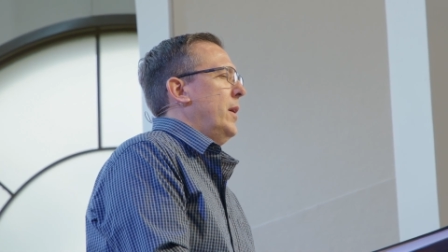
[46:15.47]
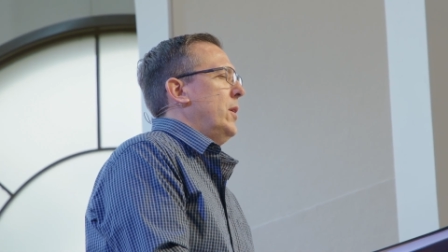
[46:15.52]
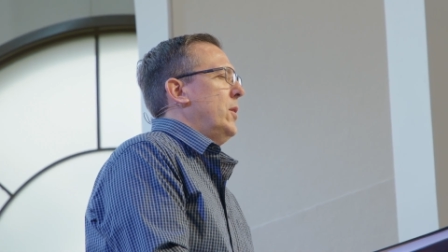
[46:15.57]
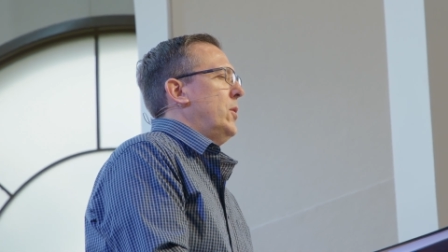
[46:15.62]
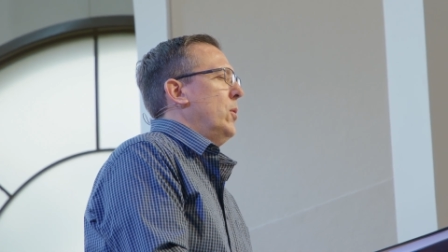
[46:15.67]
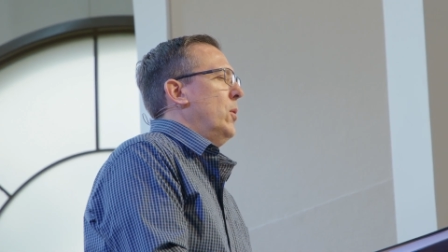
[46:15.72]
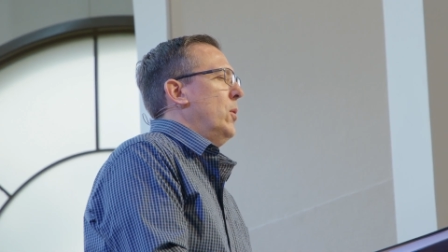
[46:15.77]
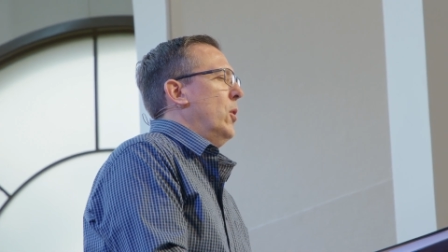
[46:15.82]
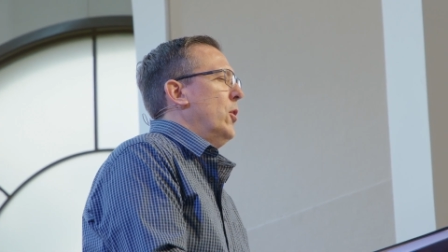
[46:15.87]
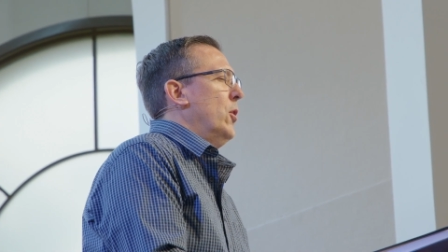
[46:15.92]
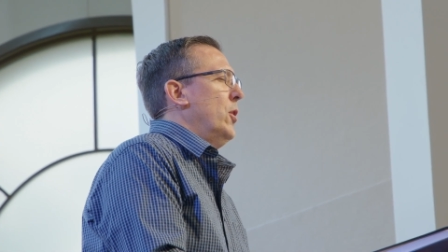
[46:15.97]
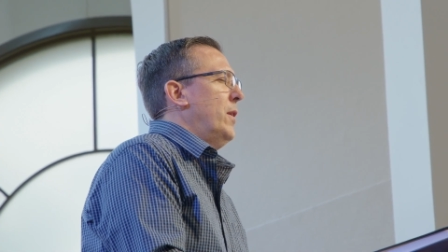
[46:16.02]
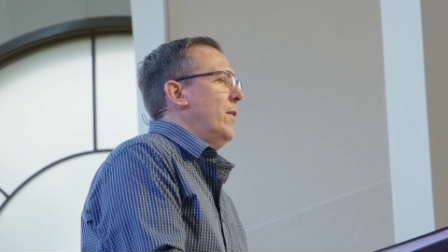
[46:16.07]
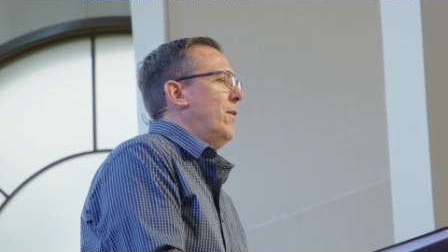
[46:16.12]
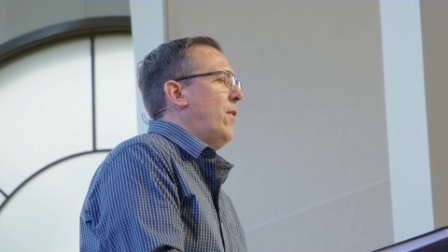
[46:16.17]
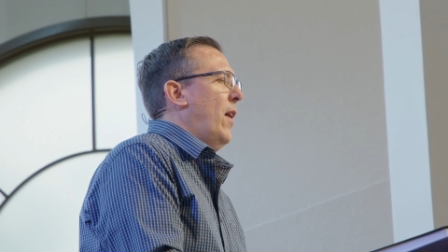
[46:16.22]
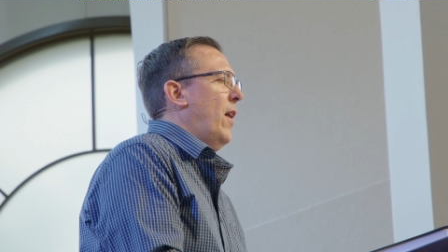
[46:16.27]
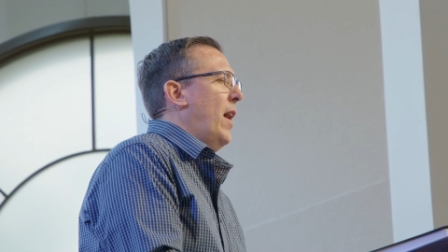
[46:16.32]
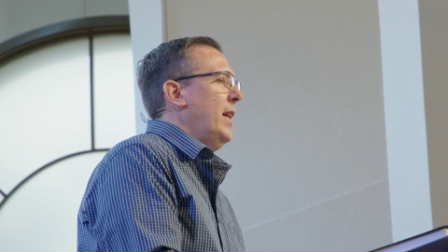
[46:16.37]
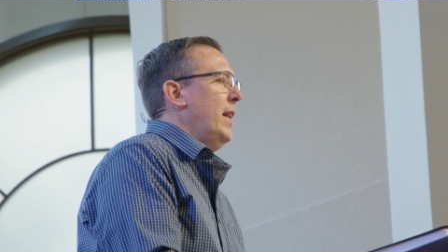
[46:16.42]
to her
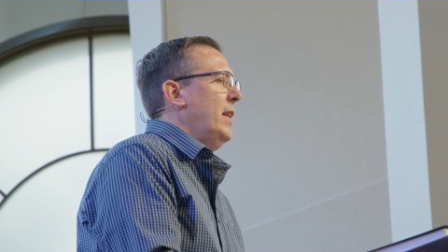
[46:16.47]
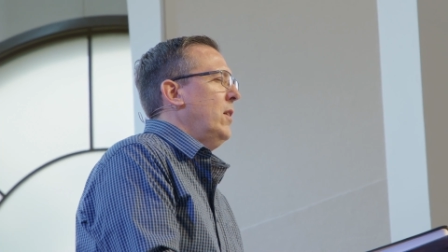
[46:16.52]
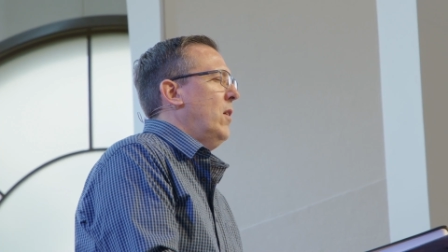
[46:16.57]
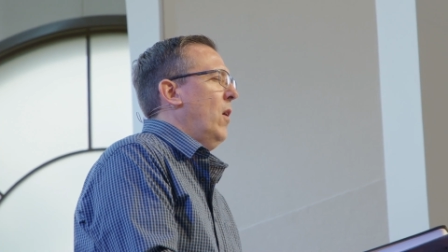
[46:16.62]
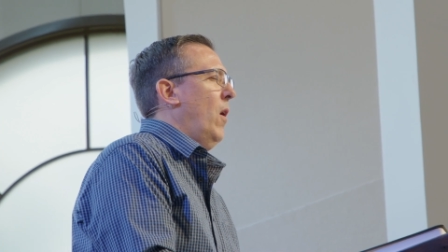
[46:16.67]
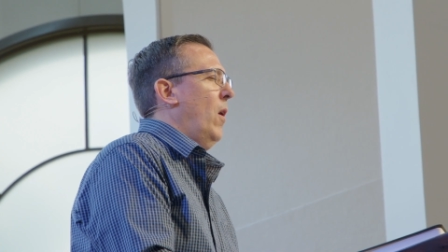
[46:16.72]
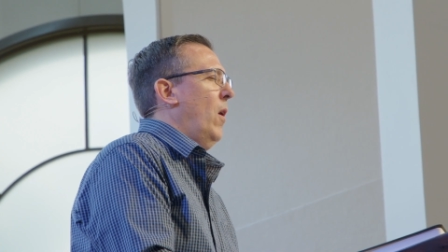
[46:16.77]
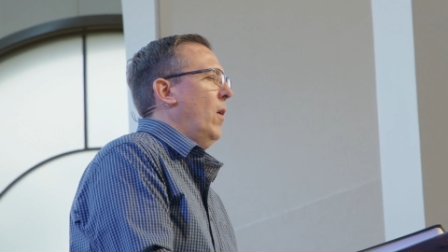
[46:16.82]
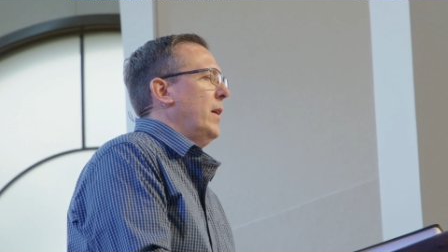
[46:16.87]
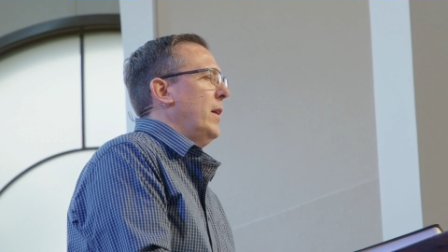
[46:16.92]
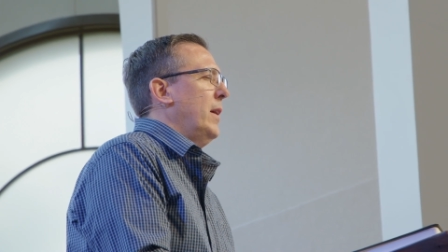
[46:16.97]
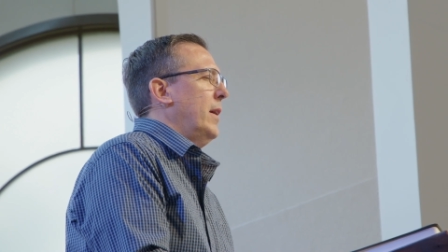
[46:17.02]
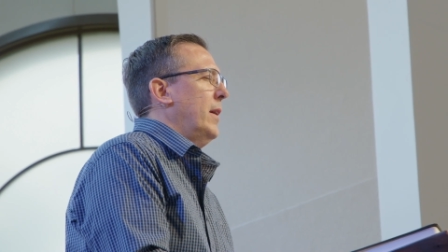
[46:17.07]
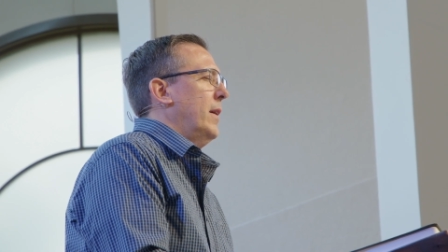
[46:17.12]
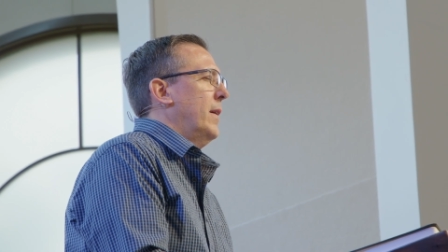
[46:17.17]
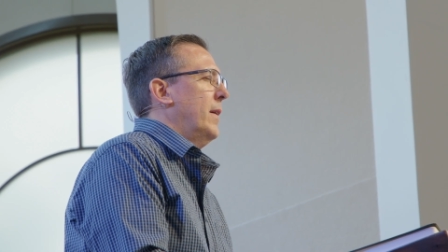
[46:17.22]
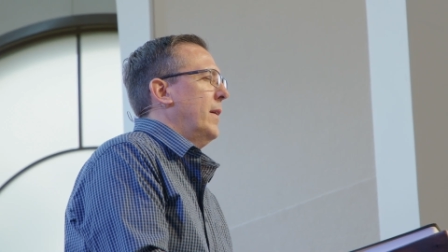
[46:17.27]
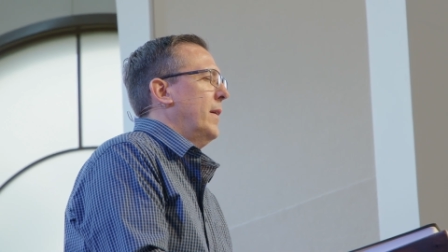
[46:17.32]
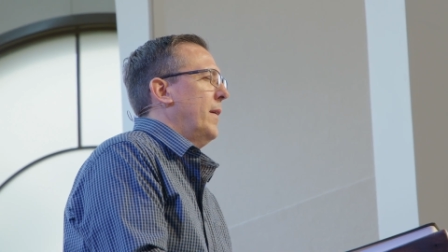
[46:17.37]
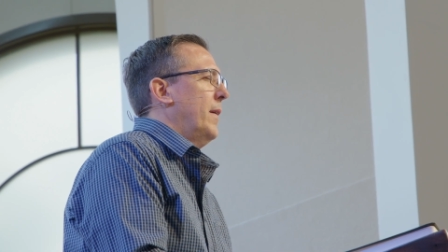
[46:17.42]
divine calling
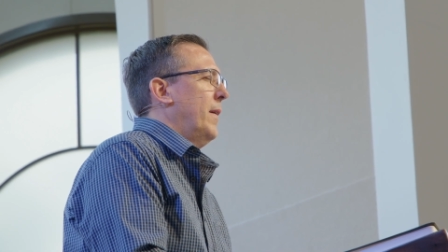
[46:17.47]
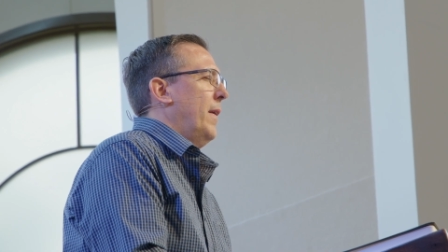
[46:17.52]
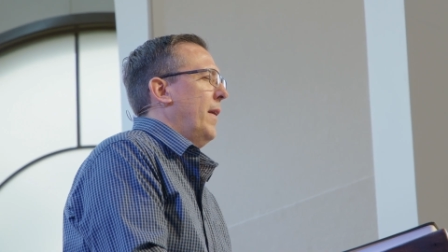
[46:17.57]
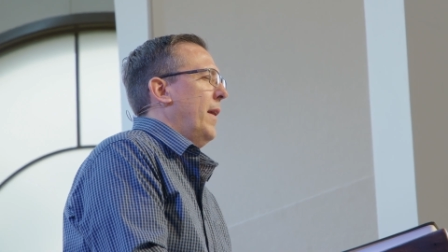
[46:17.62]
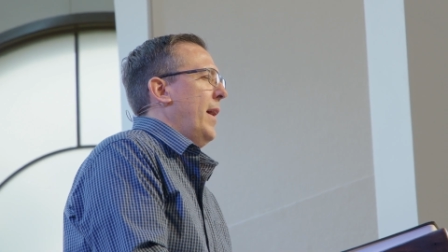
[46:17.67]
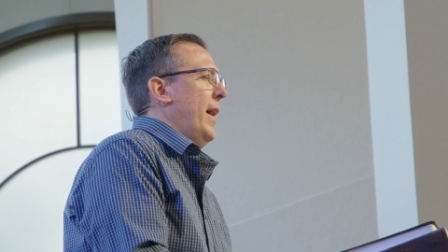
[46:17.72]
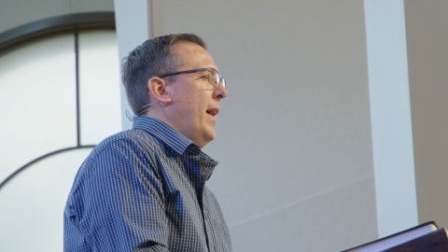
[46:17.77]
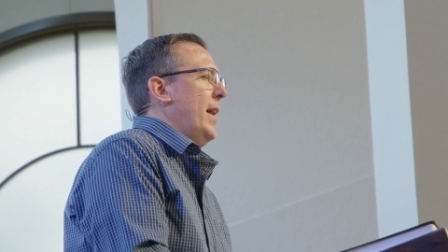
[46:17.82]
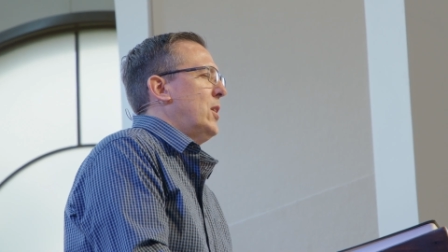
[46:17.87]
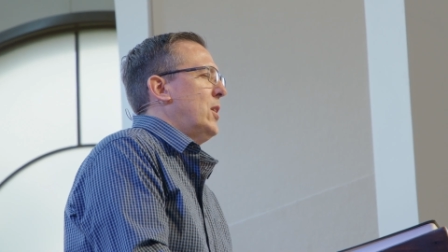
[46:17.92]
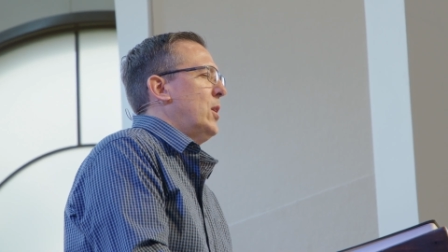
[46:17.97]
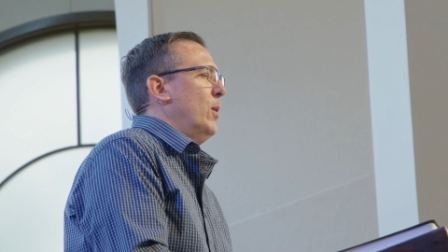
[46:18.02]
as